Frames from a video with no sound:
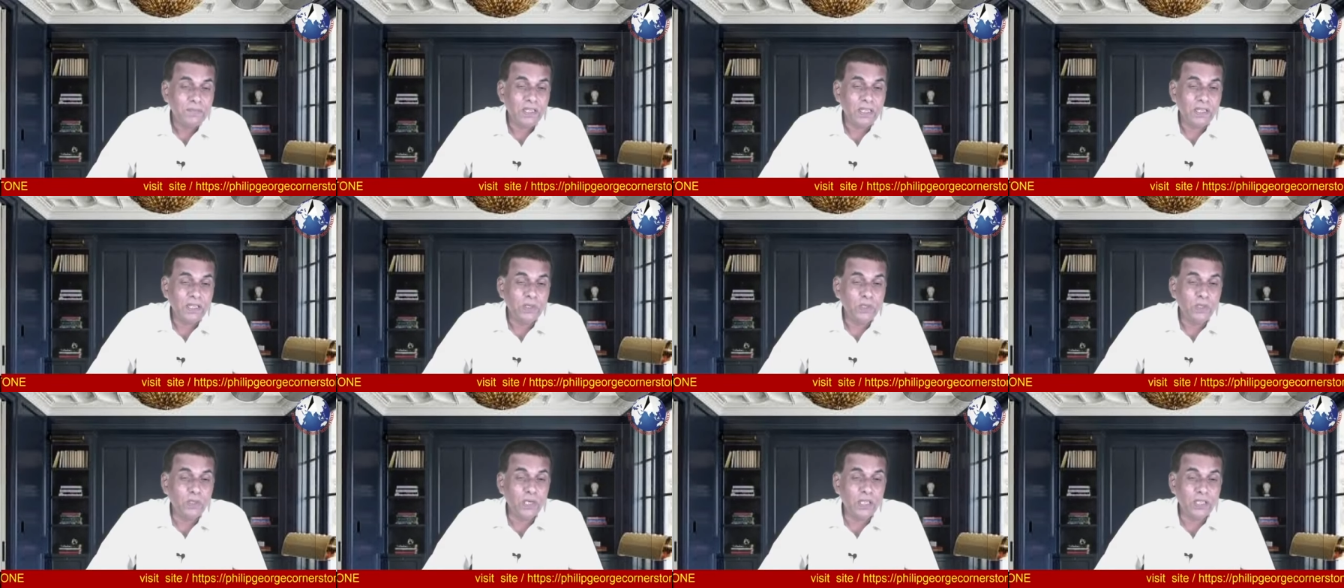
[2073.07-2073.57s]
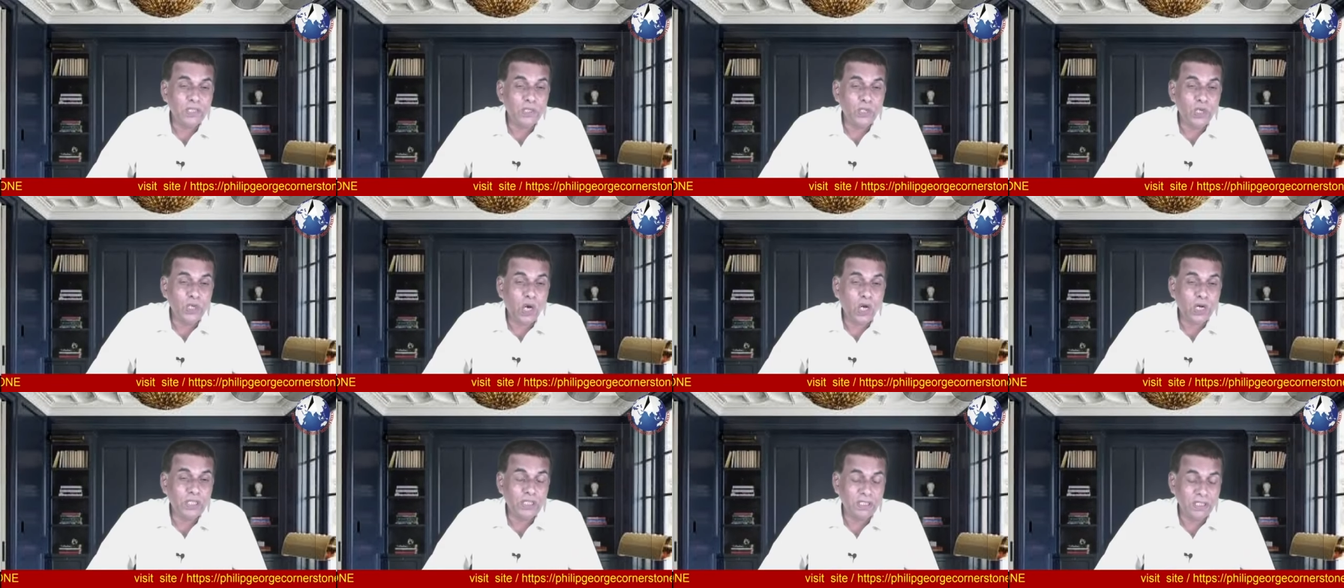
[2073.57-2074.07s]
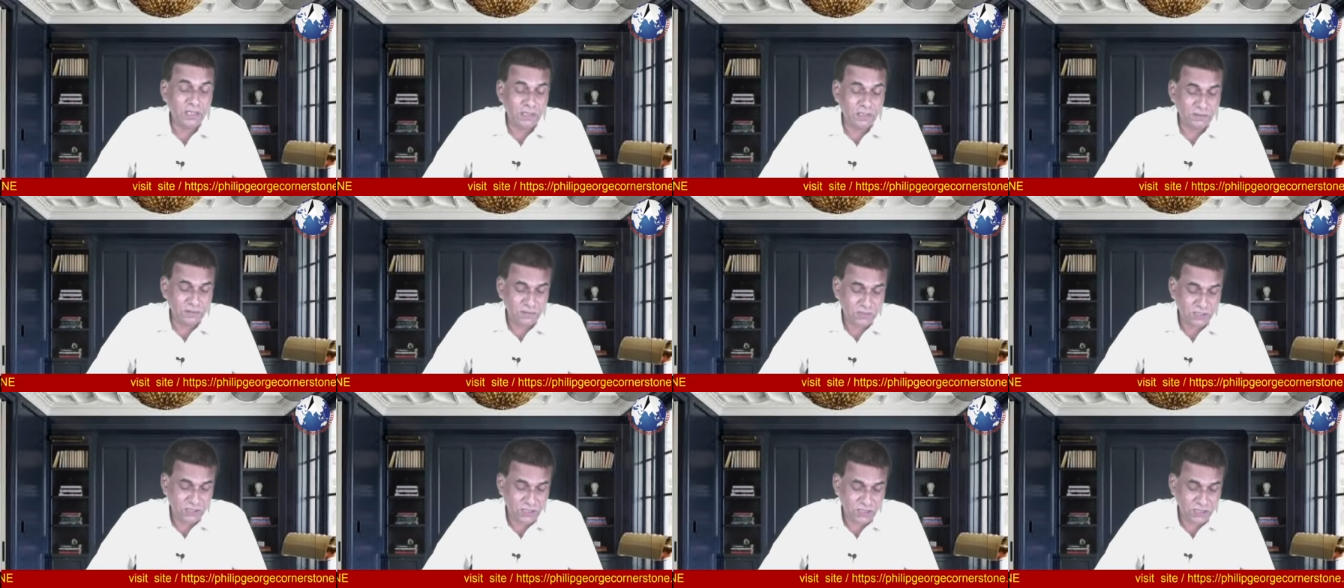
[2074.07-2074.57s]
your daughter
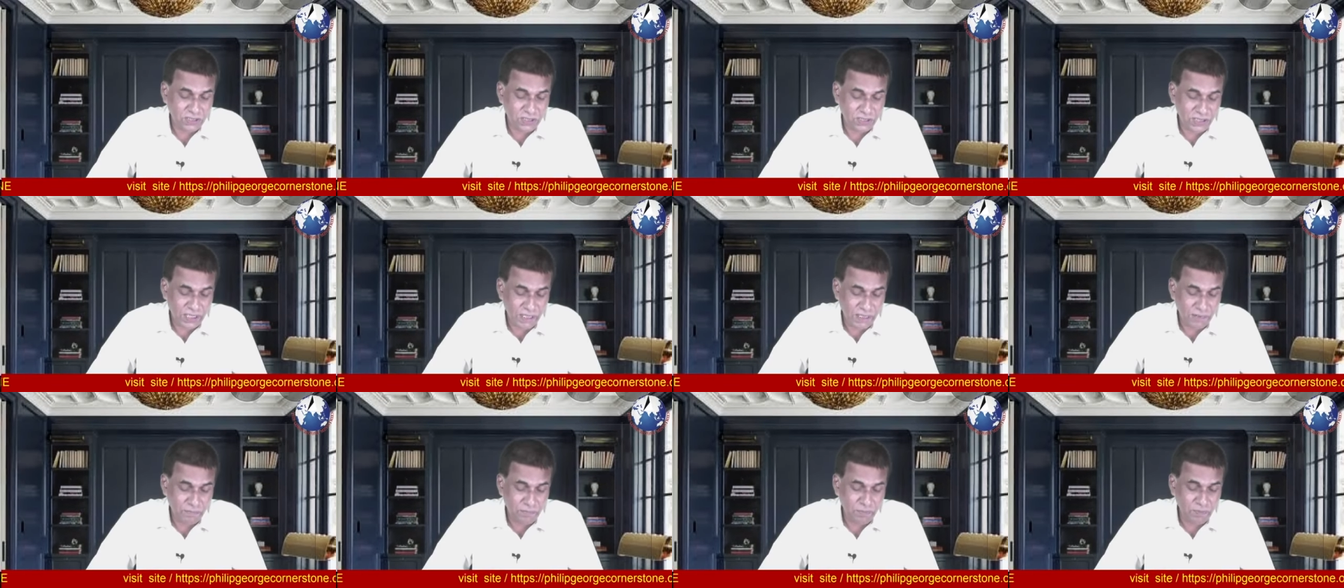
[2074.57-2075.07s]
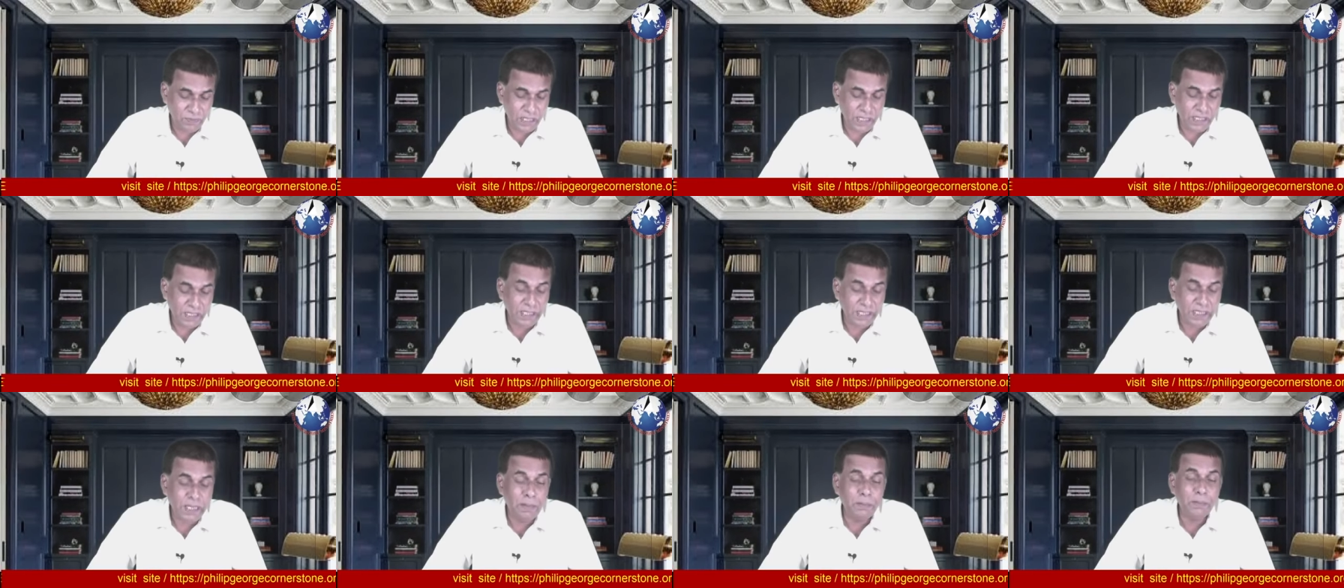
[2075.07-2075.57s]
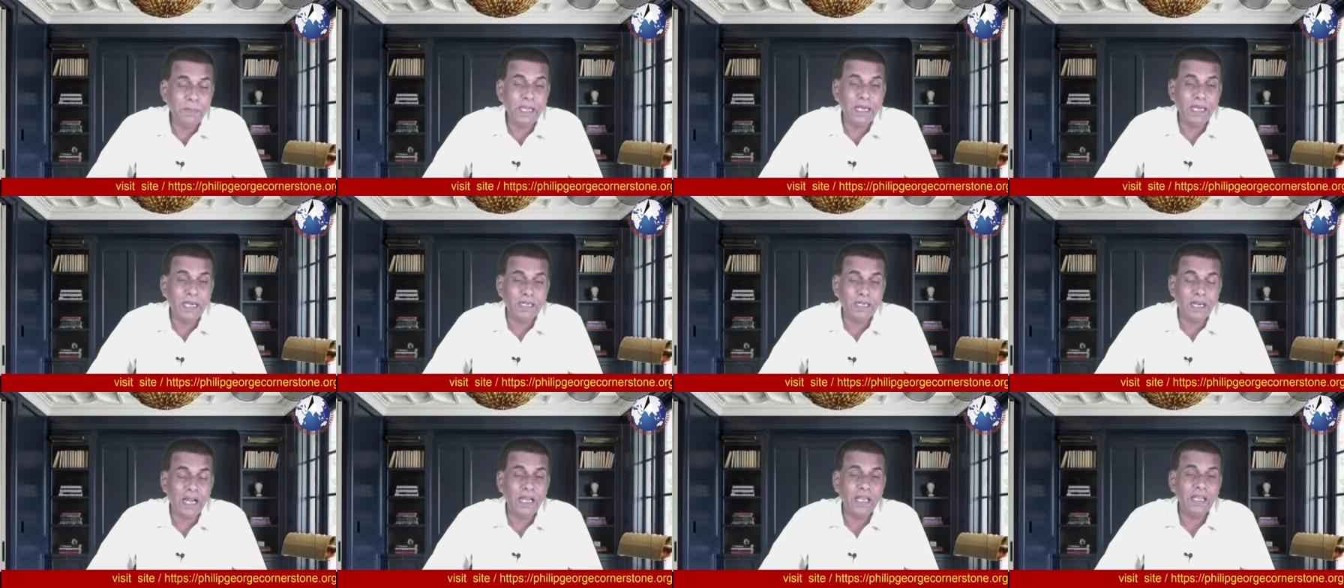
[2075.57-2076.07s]
sister uh,
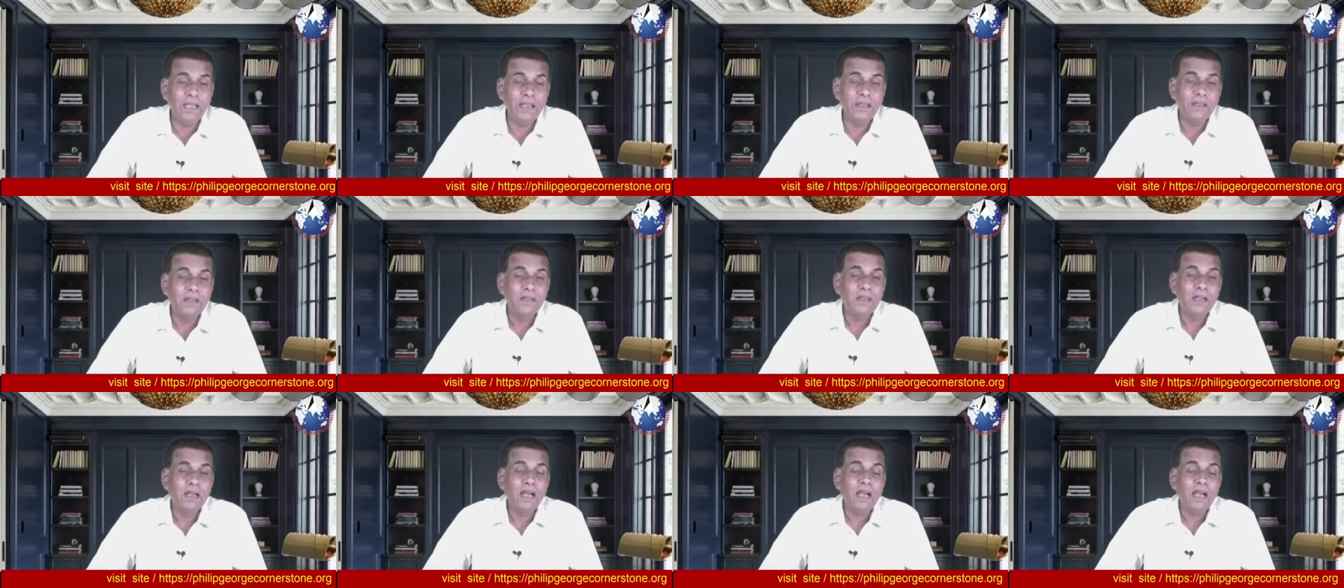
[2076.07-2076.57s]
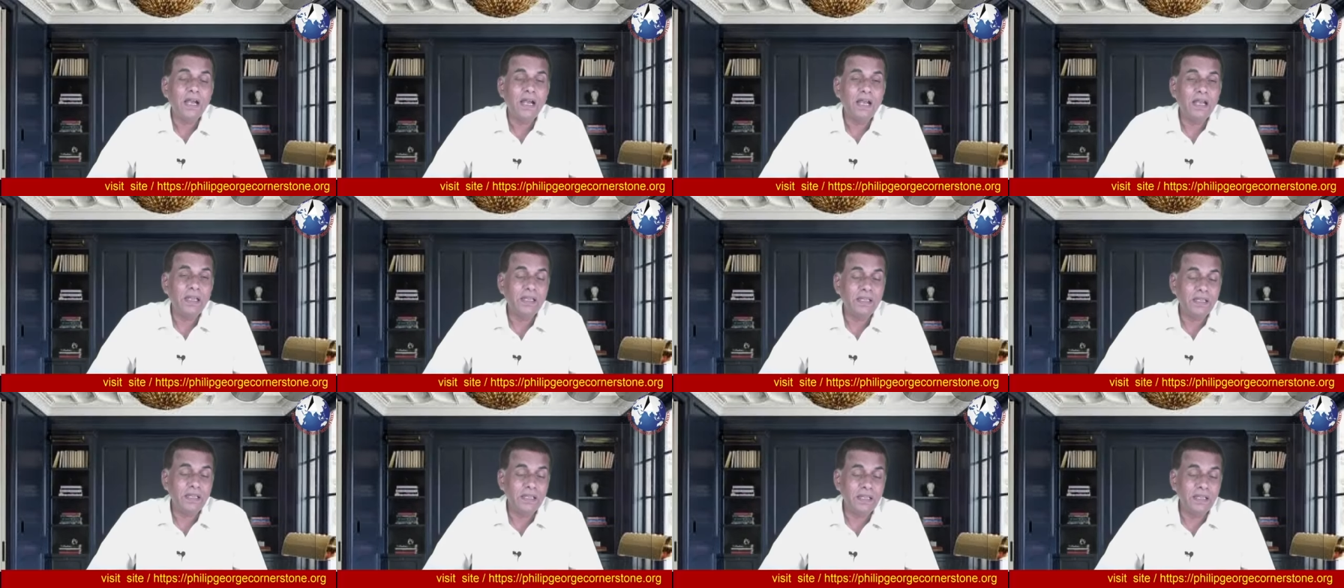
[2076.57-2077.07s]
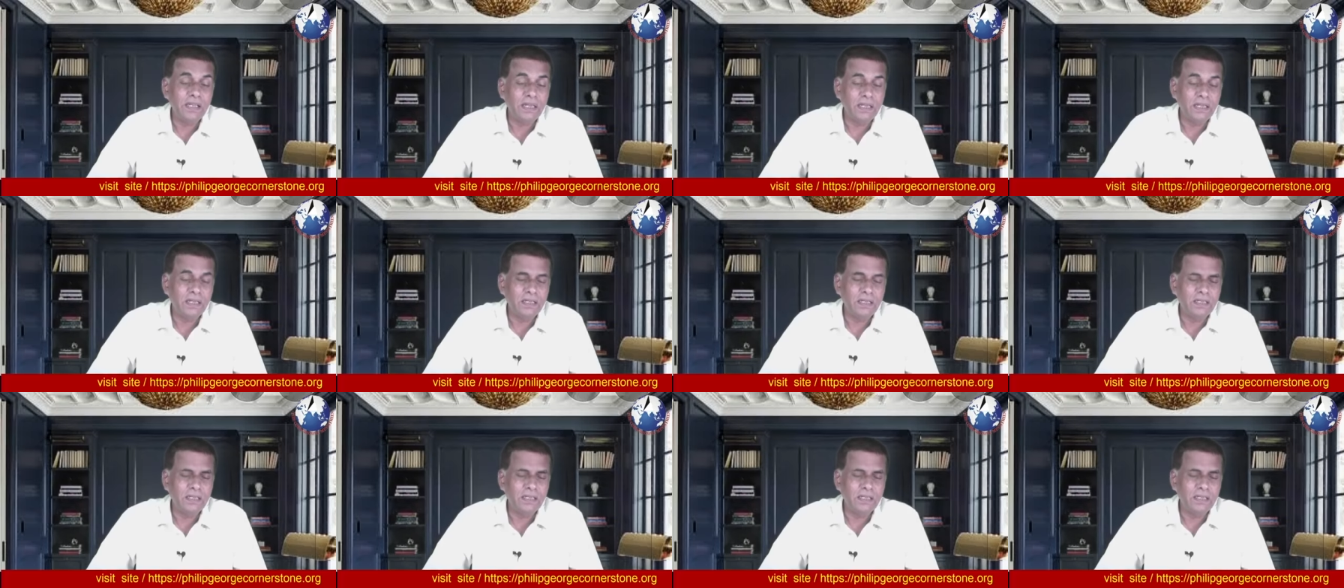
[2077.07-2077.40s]
ramya rai i hear